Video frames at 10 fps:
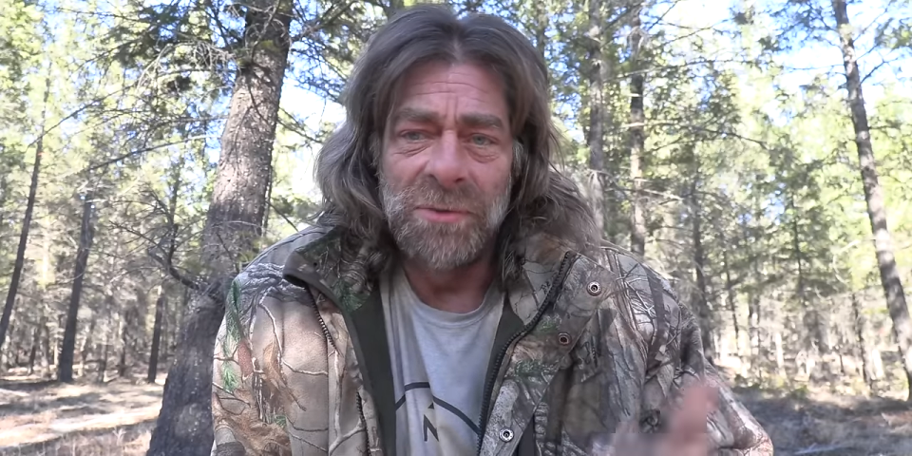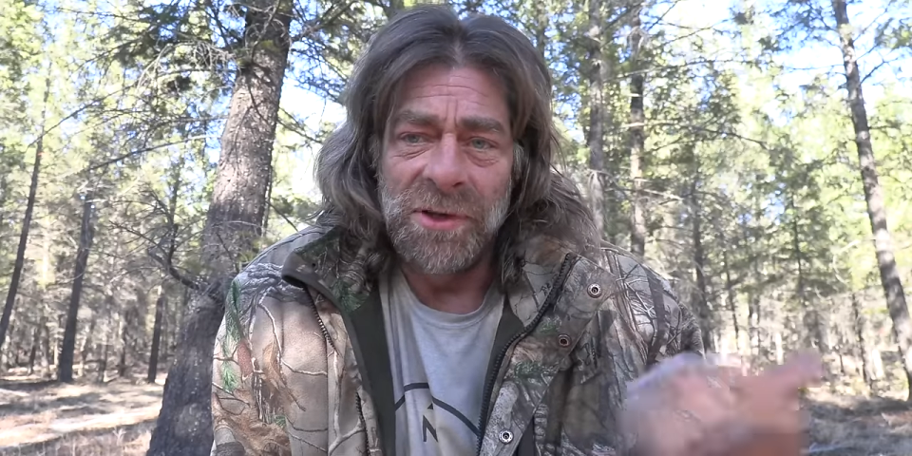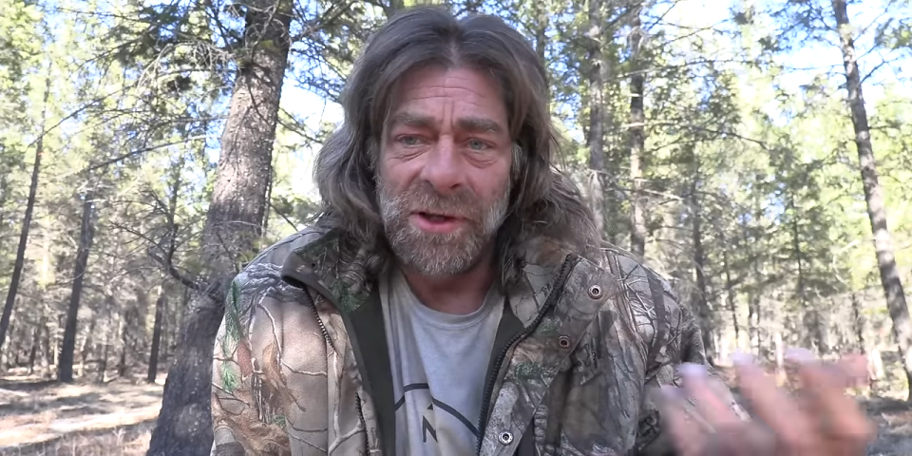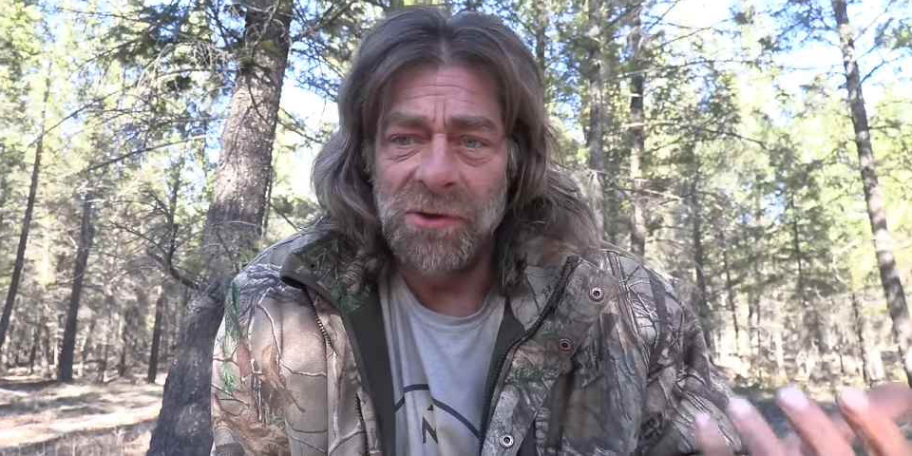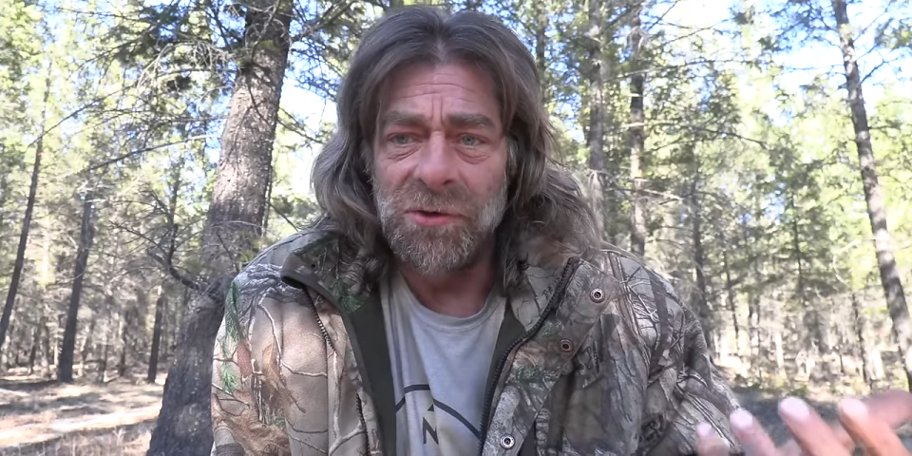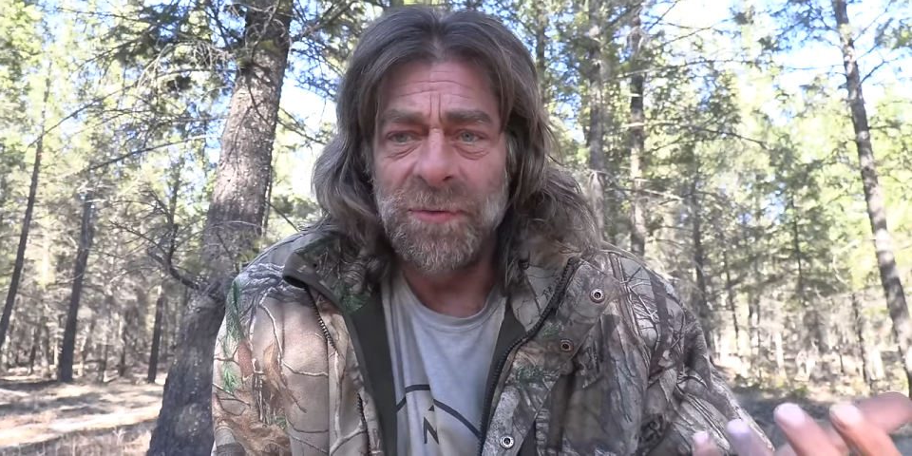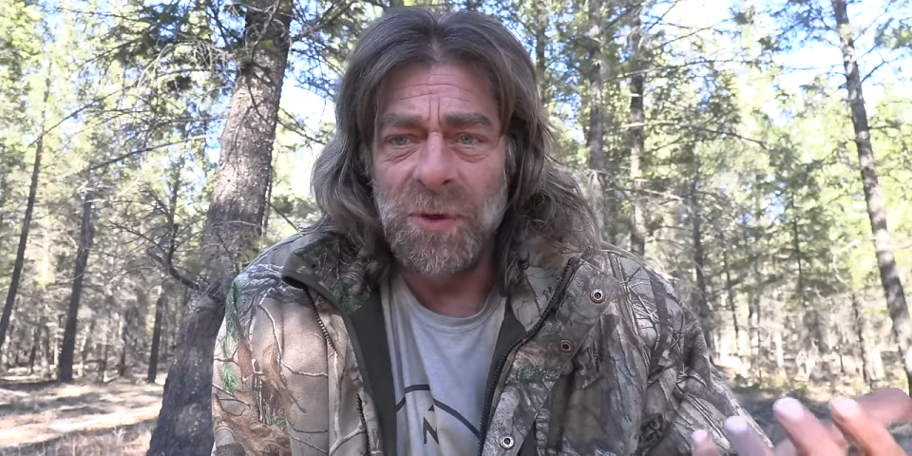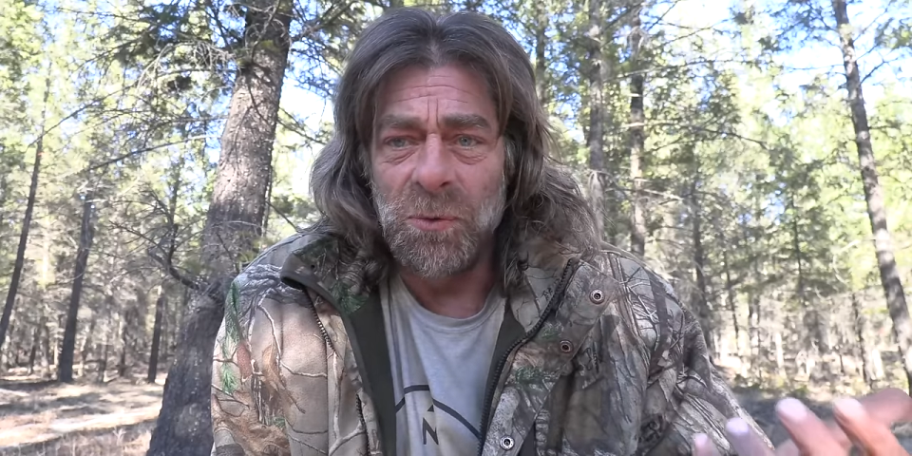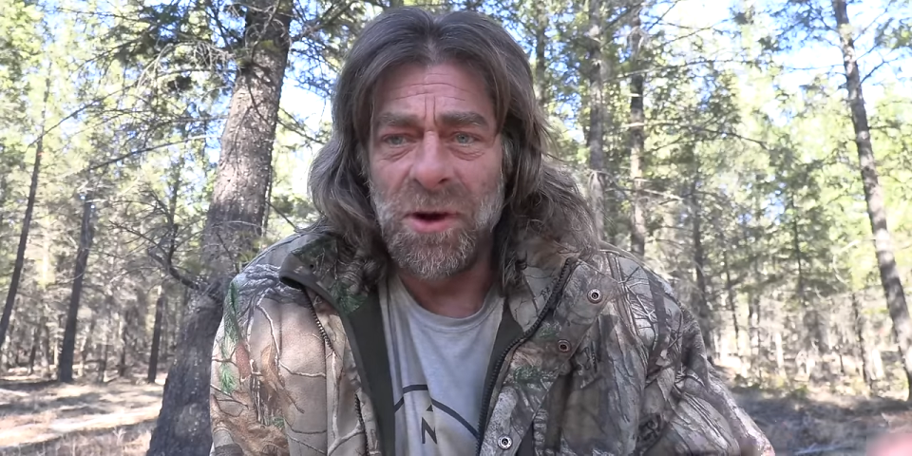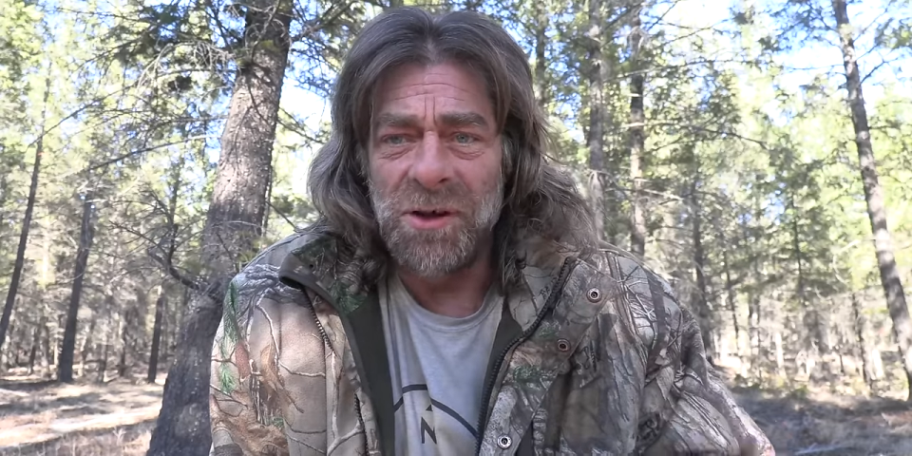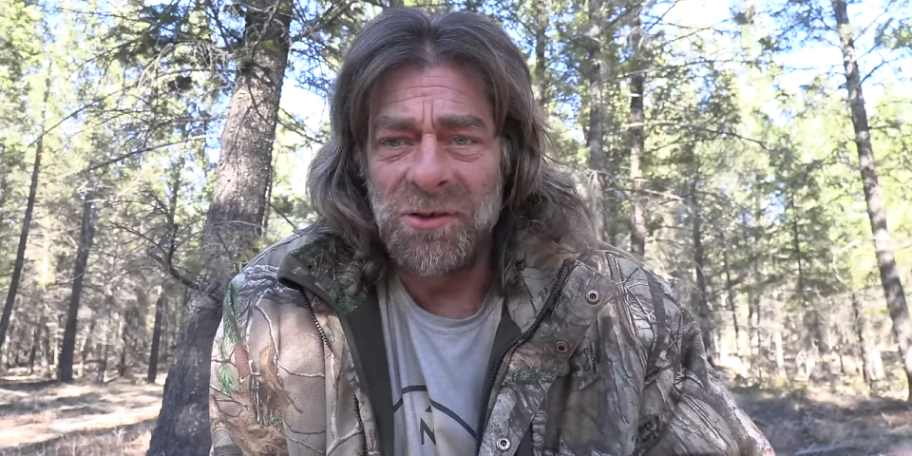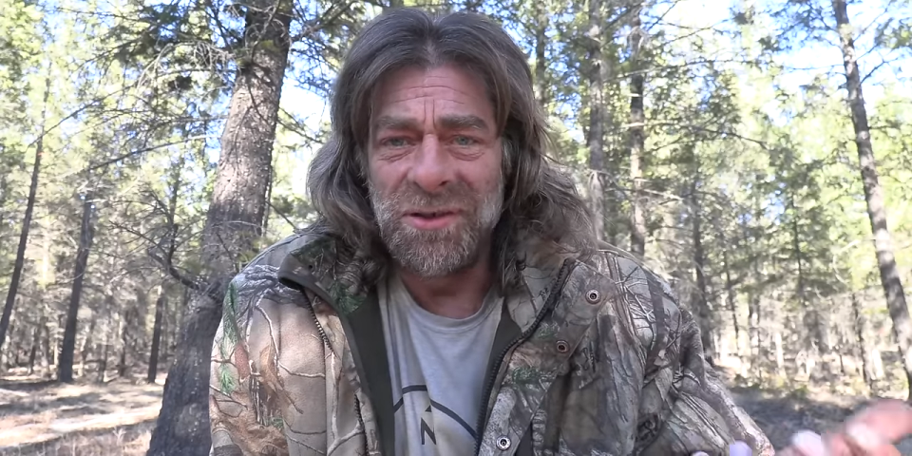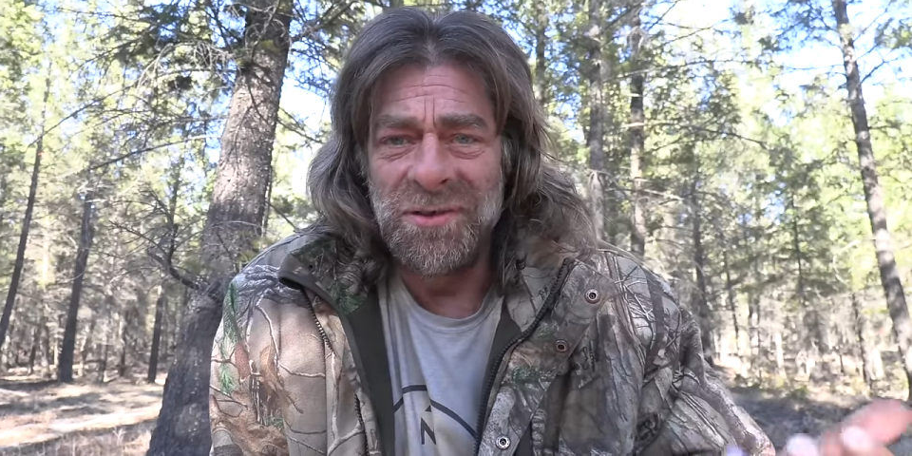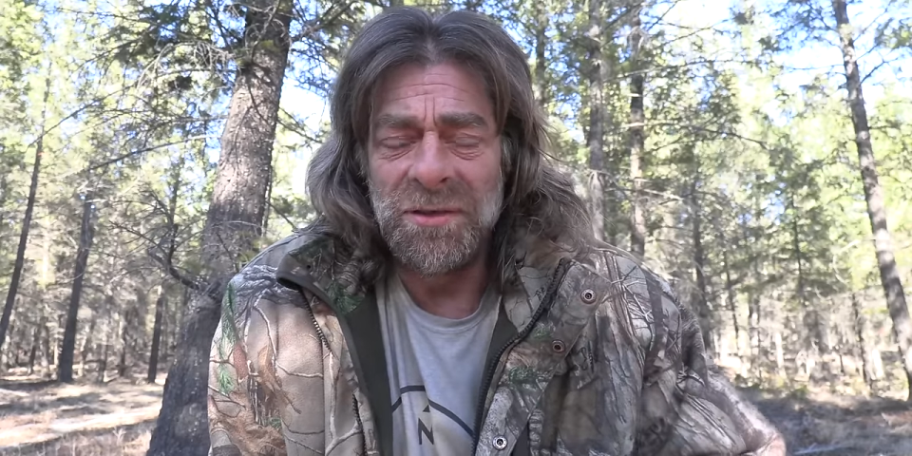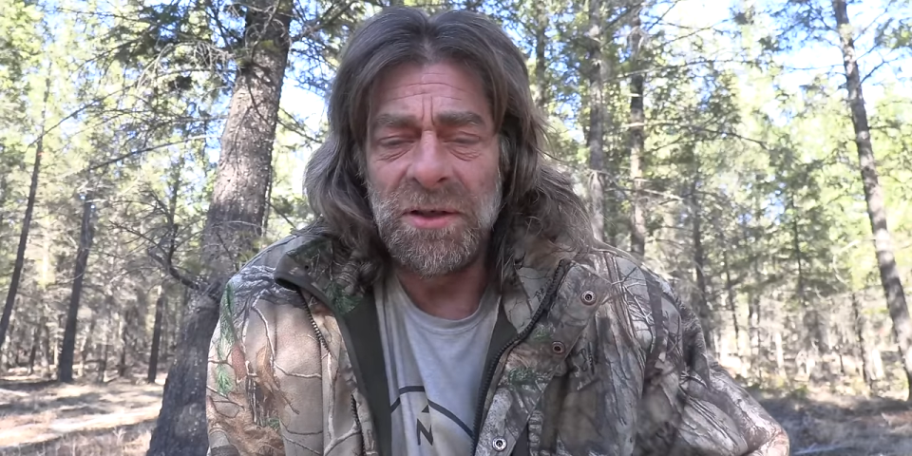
but I guess if you're watching,